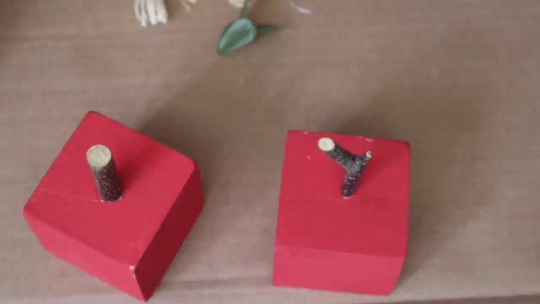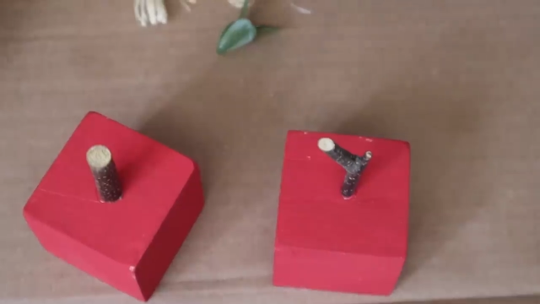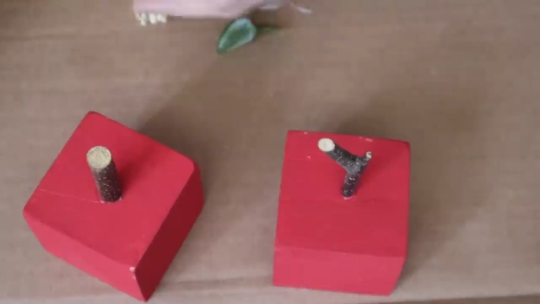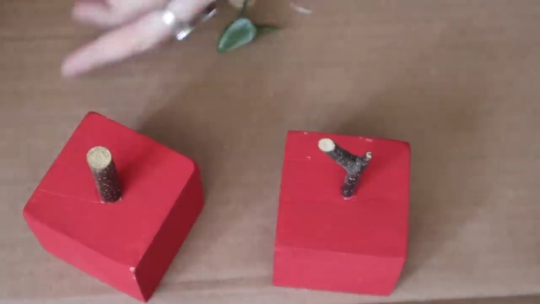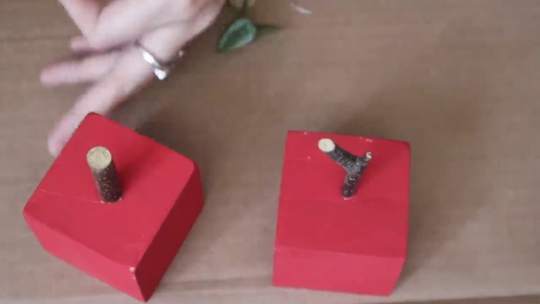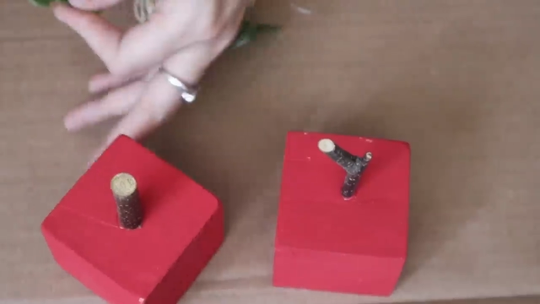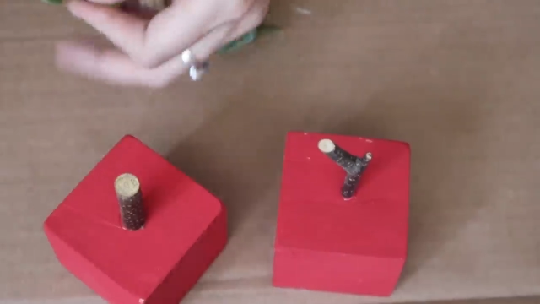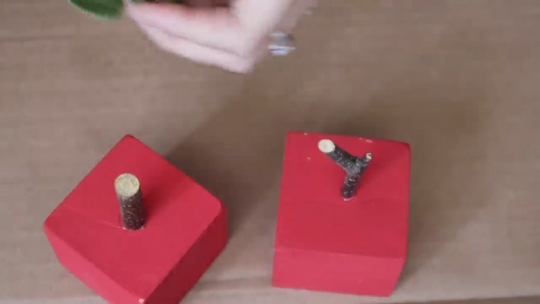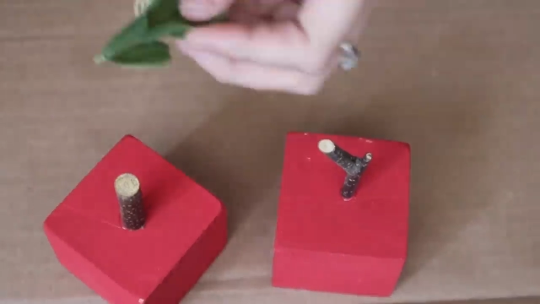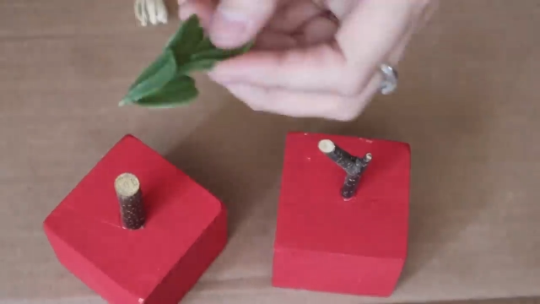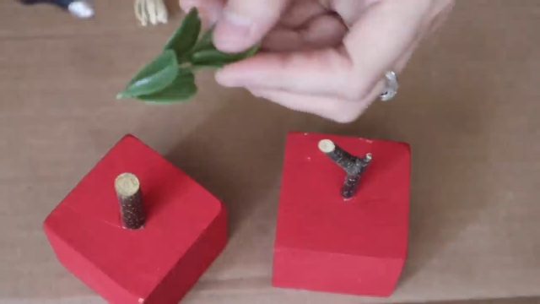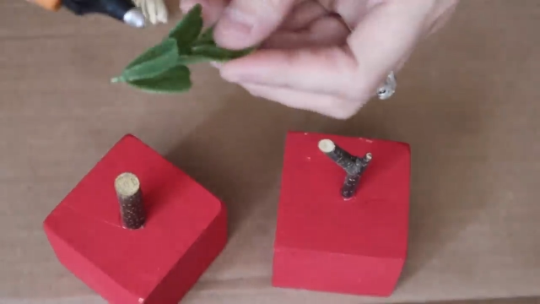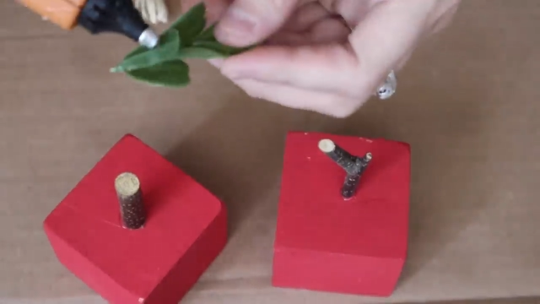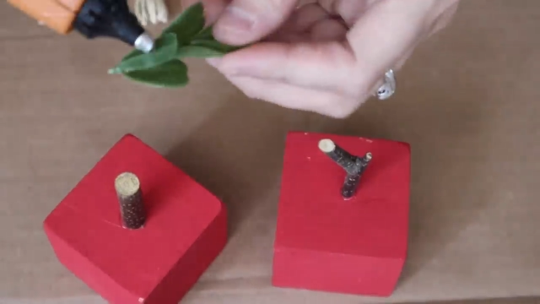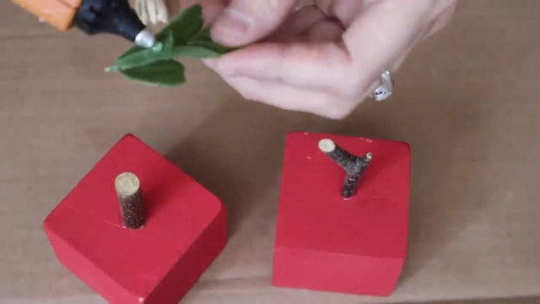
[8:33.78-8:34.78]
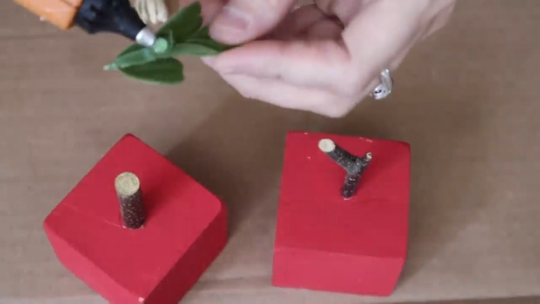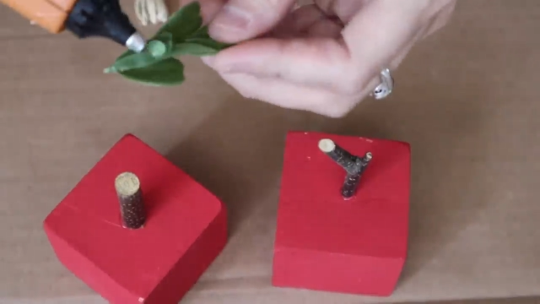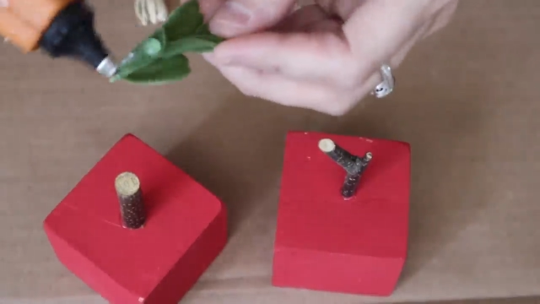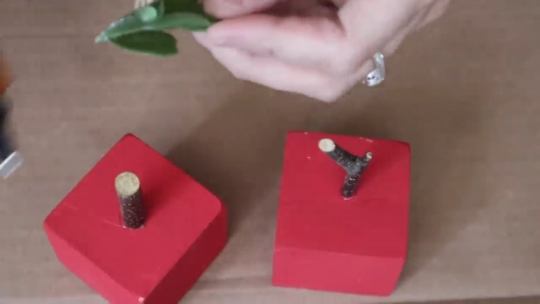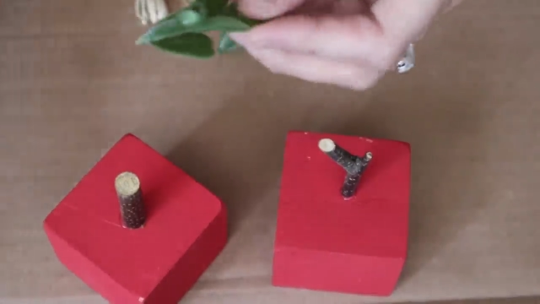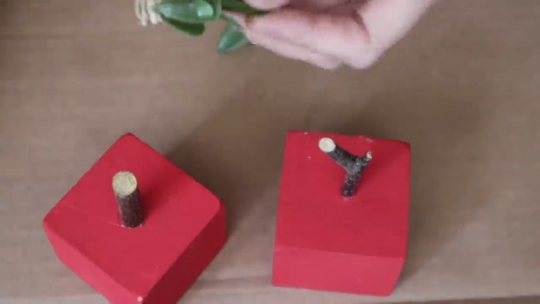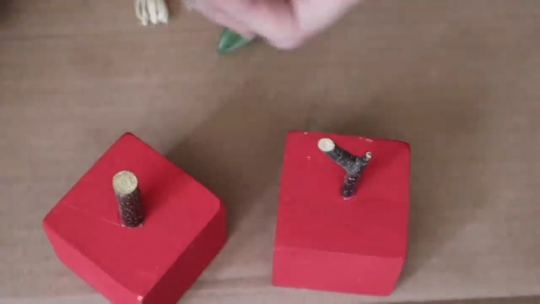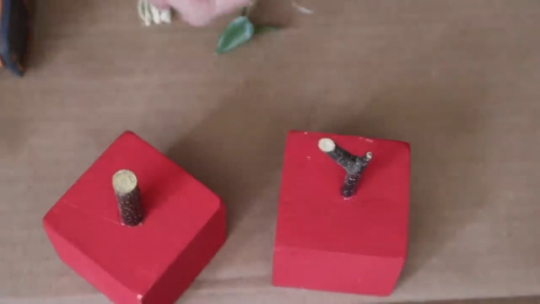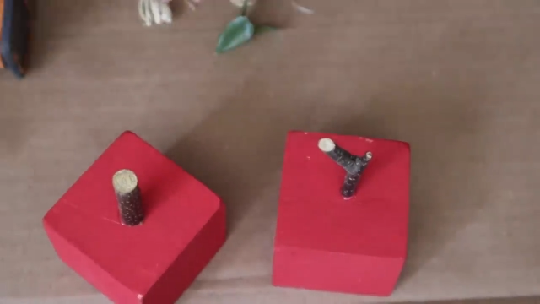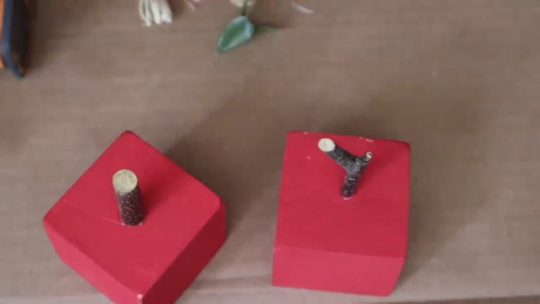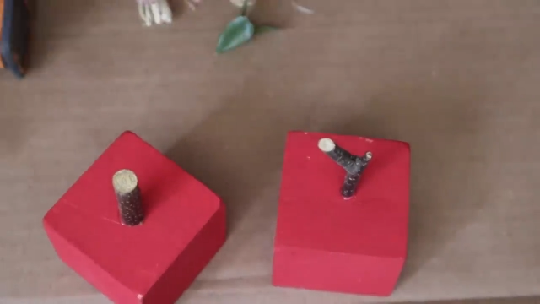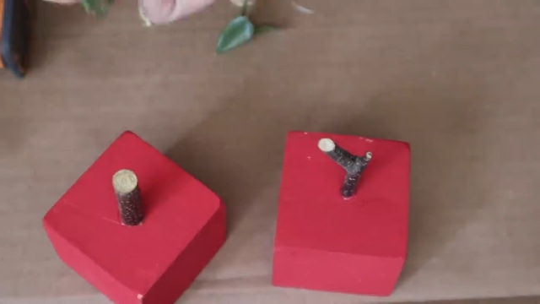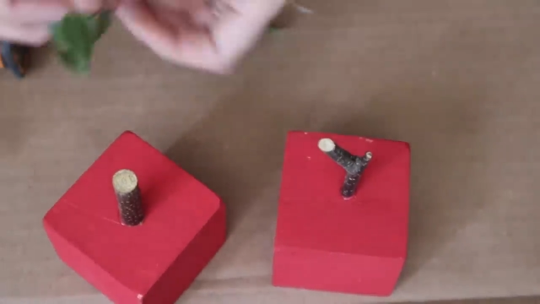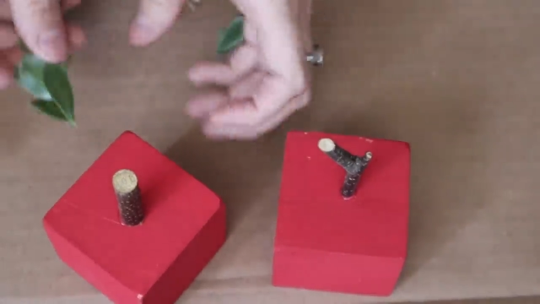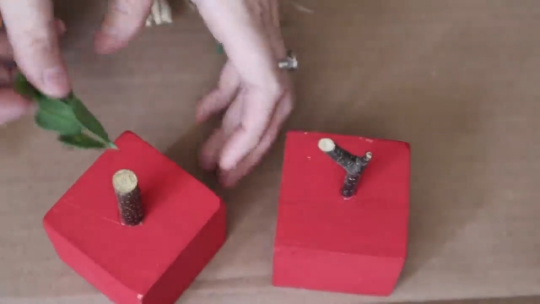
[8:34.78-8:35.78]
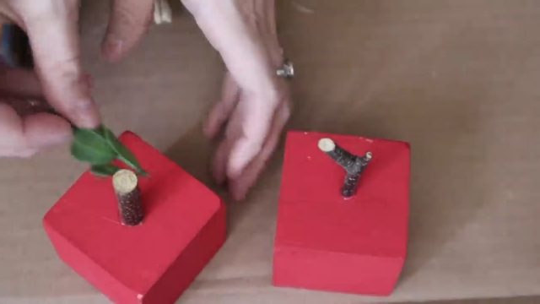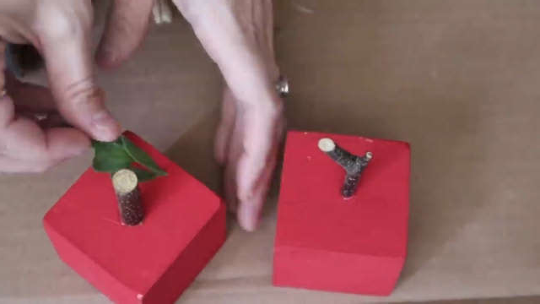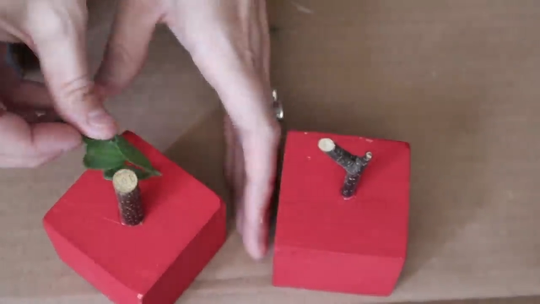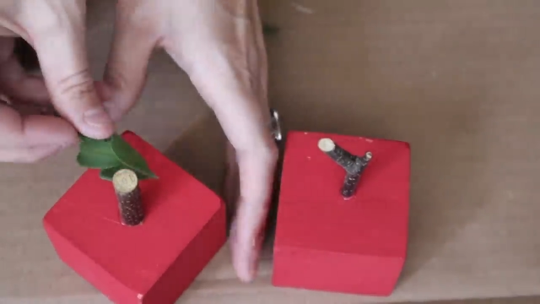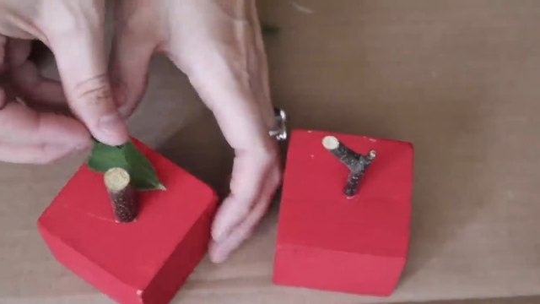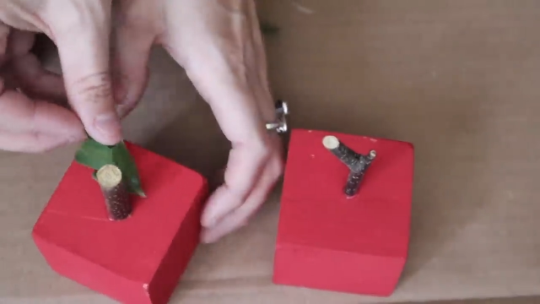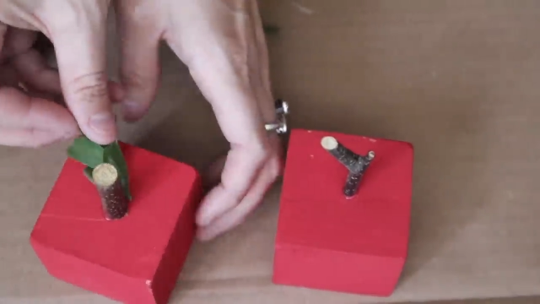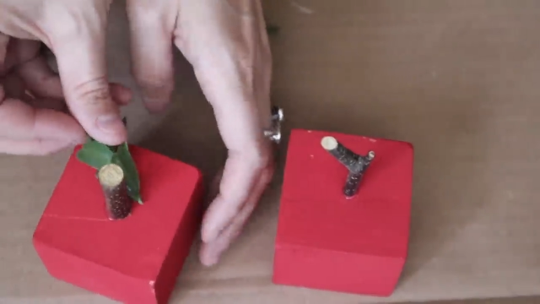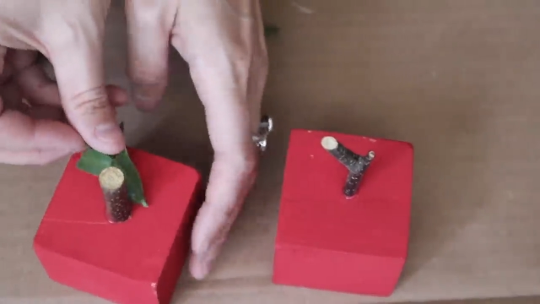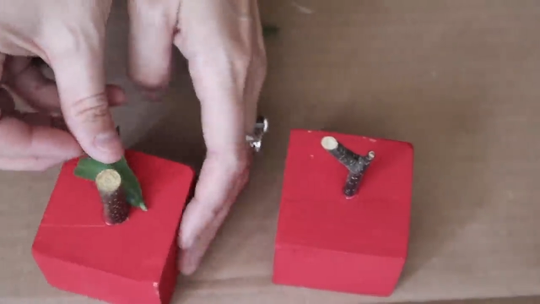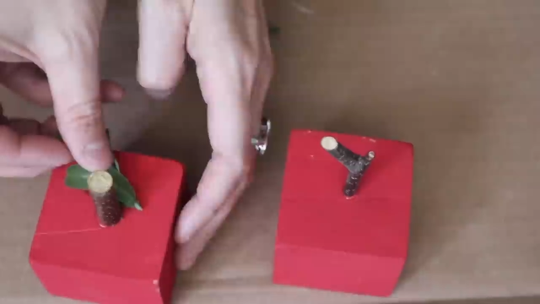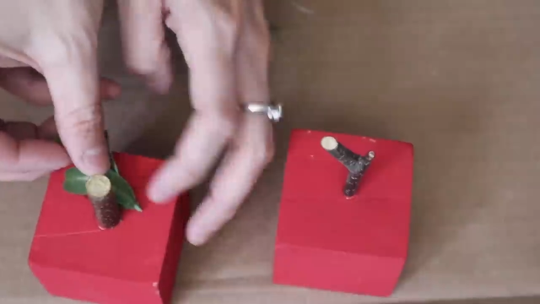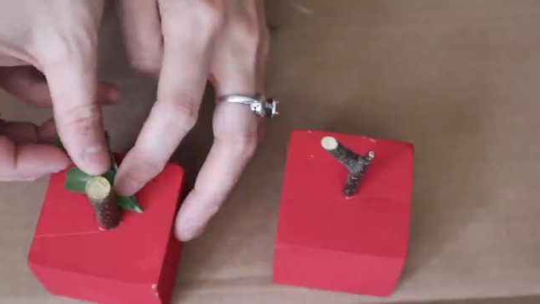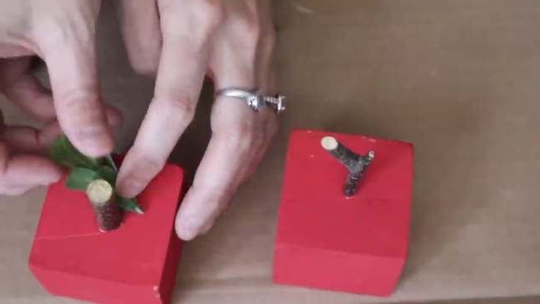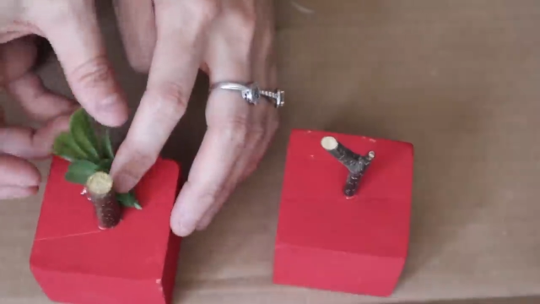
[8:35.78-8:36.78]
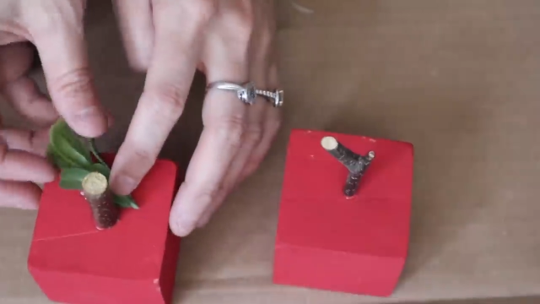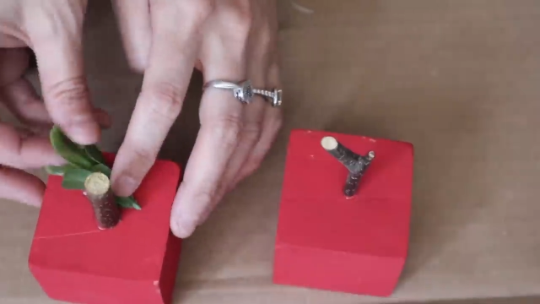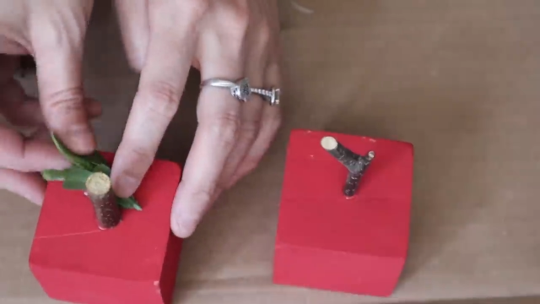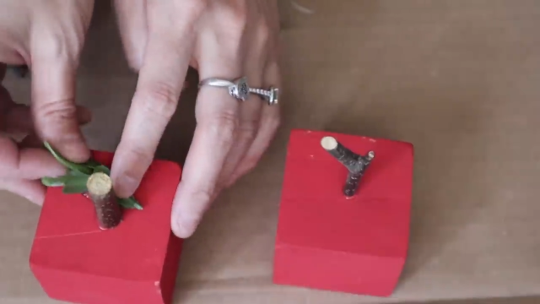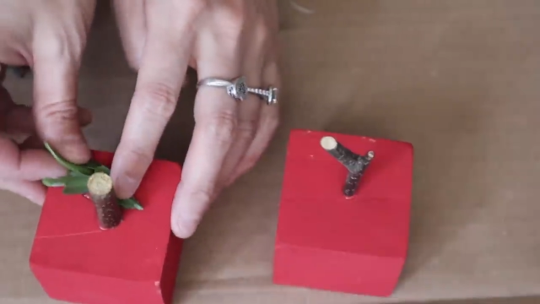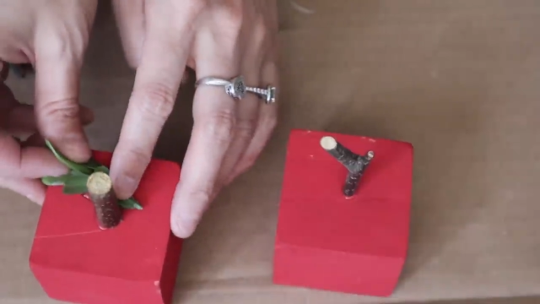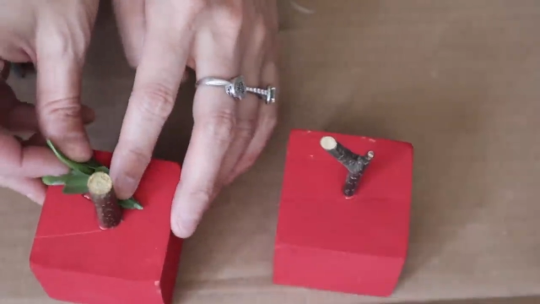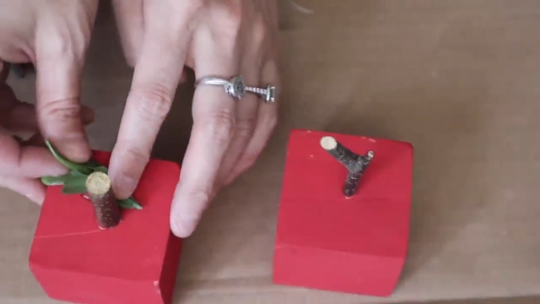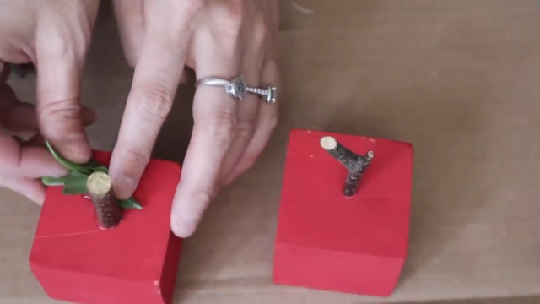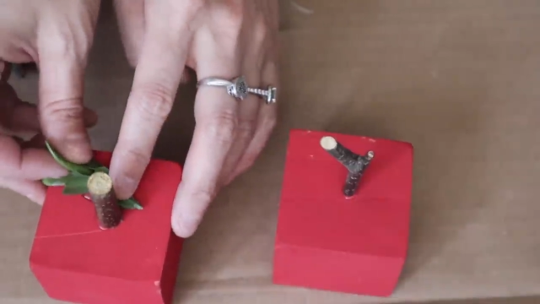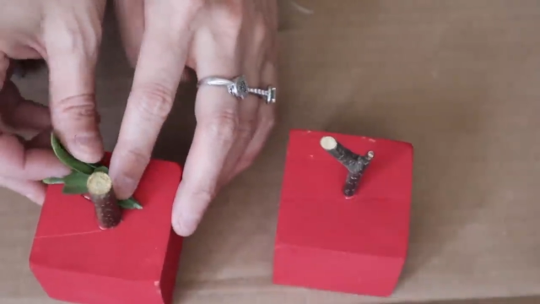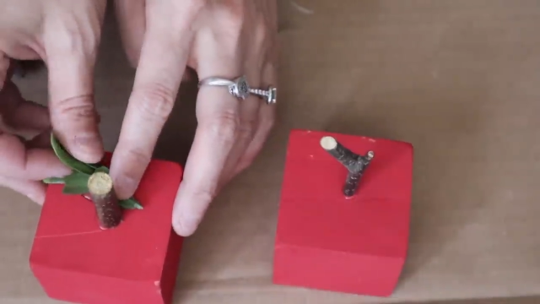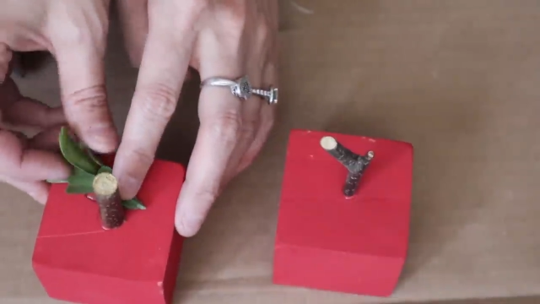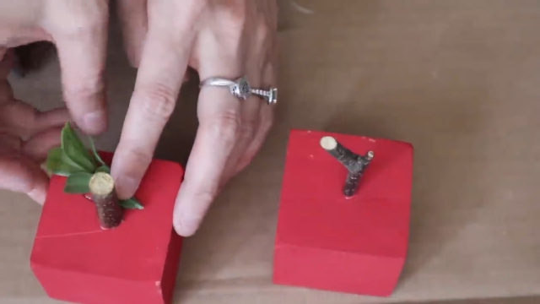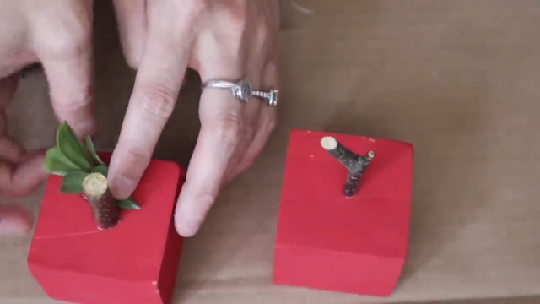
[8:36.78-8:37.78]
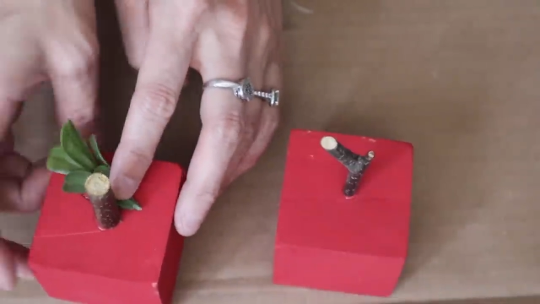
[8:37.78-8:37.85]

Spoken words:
Nobody's mouth can be seen.